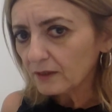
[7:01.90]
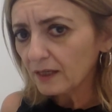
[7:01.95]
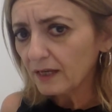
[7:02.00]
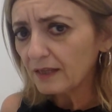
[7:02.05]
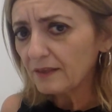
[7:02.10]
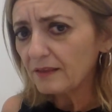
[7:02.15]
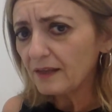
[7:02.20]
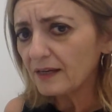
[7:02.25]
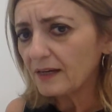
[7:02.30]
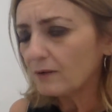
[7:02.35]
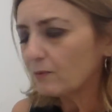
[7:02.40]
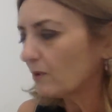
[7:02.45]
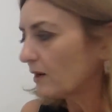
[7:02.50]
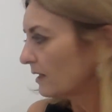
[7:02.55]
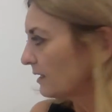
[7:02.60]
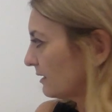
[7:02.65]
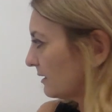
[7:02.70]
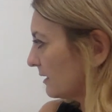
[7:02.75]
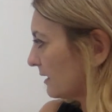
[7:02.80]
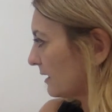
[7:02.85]
And then I
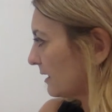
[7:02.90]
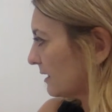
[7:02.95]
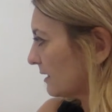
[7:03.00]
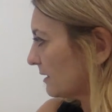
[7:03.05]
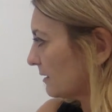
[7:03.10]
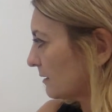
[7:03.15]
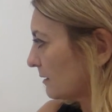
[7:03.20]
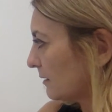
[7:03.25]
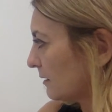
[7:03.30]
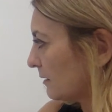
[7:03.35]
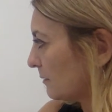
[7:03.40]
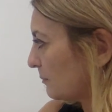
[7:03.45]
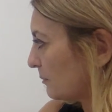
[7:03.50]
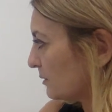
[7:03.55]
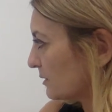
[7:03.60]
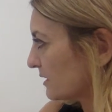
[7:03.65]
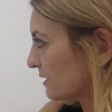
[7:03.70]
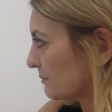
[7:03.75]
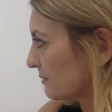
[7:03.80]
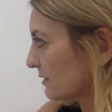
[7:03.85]
want to like
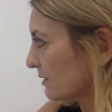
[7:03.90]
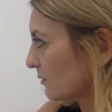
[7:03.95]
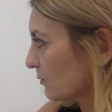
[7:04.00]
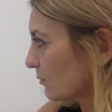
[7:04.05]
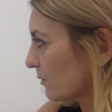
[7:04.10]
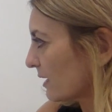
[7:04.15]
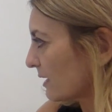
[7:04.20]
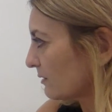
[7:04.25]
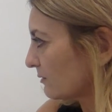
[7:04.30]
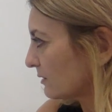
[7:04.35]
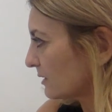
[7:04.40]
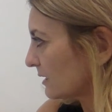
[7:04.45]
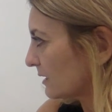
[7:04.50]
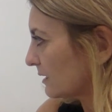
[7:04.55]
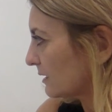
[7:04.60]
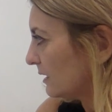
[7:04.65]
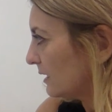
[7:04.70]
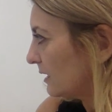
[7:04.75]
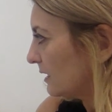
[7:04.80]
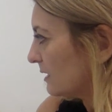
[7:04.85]
put something around it.
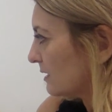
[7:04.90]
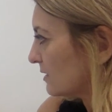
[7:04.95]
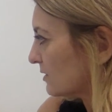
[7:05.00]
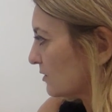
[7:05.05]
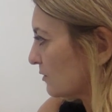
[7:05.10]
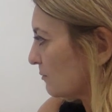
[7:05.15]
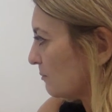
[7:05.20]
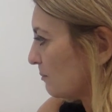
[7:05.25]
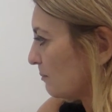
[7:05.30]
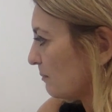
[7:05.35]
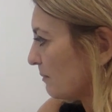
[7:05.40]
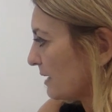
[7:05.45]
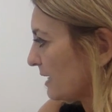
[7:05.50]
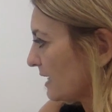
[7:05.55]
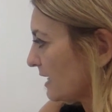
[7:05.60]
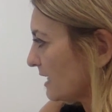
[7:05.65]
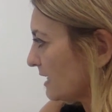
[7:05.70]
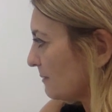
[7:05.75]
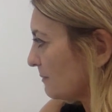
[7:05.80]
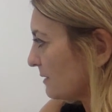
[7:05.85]
So
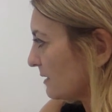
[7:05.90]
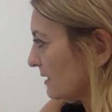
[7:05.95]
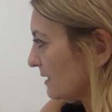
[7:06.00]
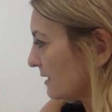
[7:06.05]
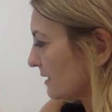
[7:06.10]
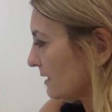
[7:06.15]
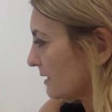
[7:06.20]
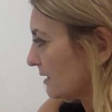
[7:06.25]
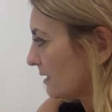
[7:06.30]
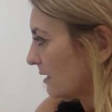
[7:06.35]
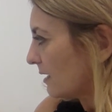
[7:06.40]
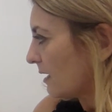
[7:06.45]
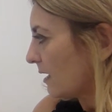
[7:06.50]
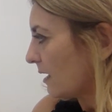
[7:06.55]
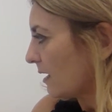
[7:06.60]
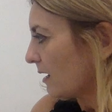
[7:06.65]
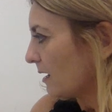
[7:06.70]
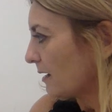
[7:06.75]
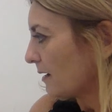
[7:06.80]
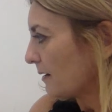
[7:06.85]
maybe
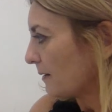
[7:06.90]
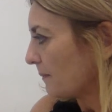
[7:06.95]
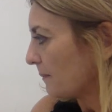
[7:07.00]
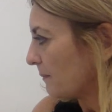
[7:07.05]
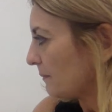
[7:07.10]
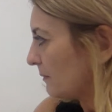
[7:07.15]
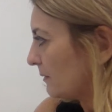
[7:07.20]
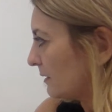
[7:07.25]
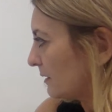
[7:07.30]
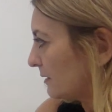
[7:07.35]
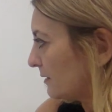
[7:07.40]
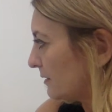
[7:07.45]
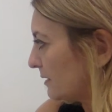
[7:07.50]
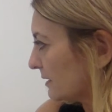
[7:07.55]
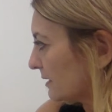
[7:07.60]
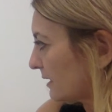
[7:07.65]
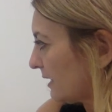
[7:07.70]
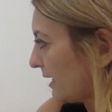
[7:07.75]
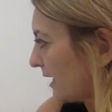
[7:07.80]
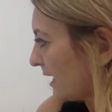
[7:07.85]

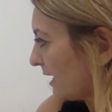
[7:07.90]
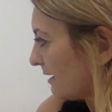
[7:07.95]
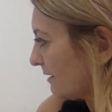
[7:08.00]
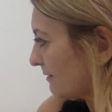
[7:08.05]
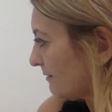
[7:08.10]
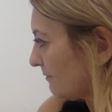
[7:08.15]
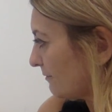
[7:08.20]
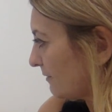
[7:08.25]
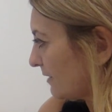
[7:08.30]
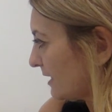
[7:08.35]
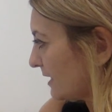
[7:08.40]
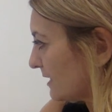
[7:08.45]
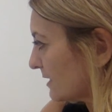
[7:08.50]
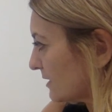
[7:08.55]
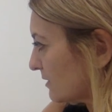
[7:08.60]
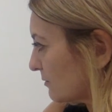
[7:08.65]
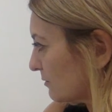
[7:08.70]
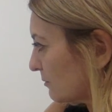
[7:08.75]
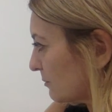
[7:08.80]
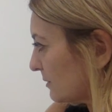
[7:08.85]
the cat
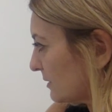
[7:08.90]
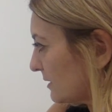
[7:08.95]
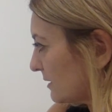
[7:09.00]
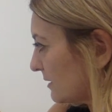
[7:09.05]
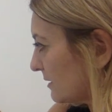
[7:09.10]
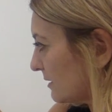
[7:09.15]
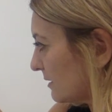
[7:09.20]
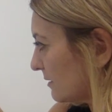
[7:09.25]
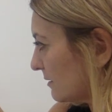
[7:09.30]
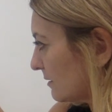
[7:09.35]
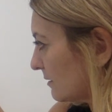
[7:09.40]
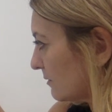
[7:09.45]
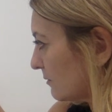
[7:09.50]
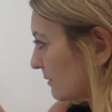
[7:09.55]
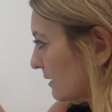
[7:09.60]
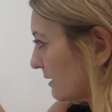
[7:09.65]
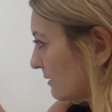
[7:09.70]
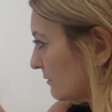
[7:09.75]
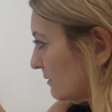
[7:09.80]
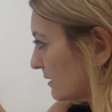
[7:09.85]
face will be
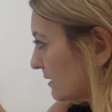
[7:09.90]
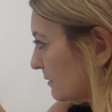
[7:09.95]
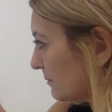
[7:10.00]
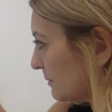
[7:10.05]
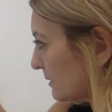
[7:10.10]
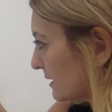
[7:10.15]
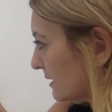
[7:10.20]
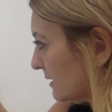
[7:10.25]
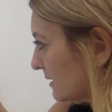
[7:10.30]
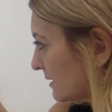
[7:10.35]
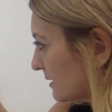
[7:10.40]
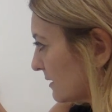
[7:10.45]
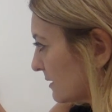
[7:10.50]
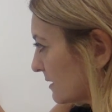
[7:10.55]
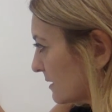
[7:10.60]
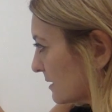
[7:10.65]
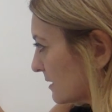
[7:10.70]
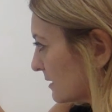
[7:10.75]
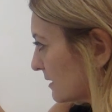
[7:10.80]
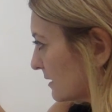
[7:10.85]
around it
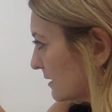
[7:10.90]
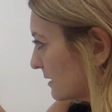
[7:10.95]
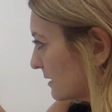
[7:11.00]
because,